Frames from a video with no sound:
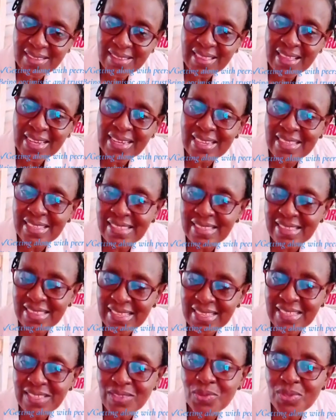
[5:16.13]
that is,
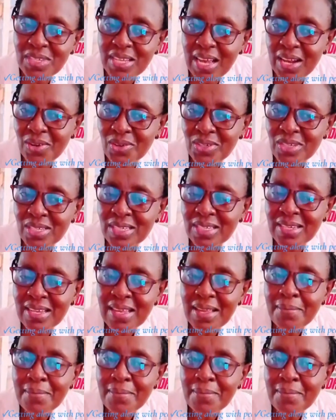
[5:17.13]
things which are not